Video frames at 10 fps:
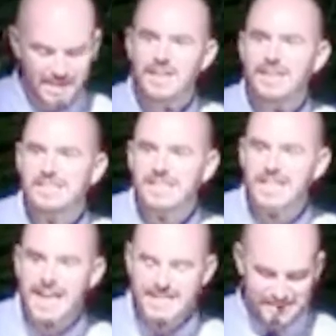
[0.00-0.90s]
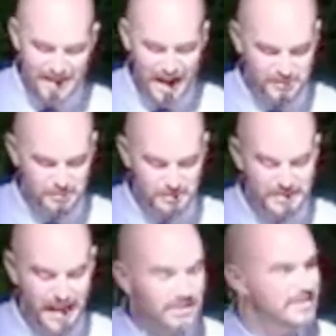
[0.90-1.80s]
Today's gospel
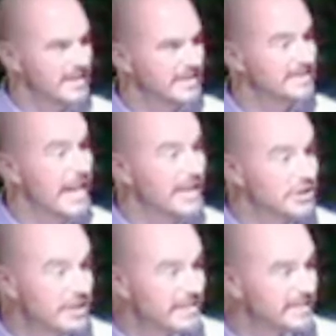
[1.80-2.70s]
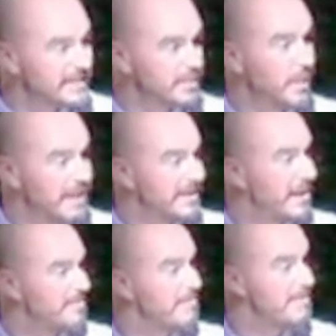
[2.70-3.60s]
tells us that Jesus went
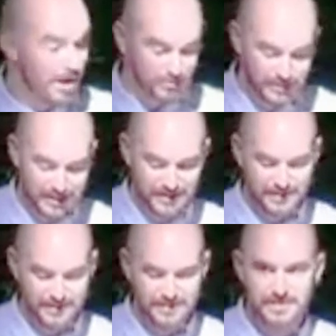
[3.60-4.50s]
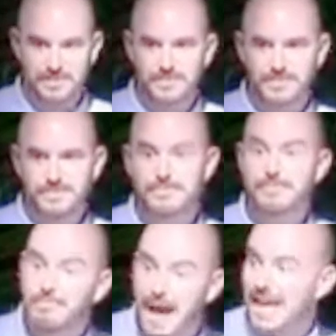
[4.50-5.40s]
up a mountain
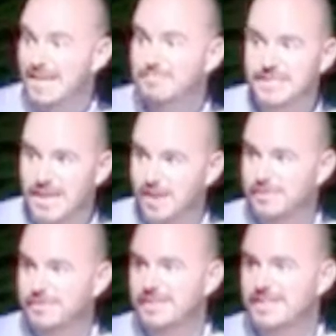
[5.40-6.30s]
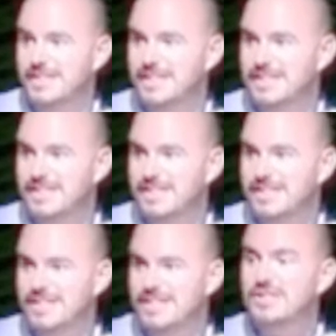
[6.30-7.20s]
by himself
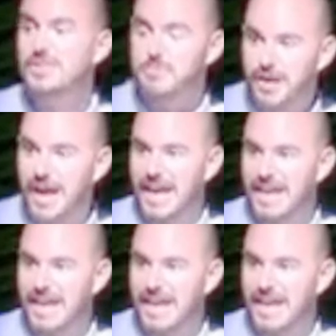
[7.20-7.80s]
to pray.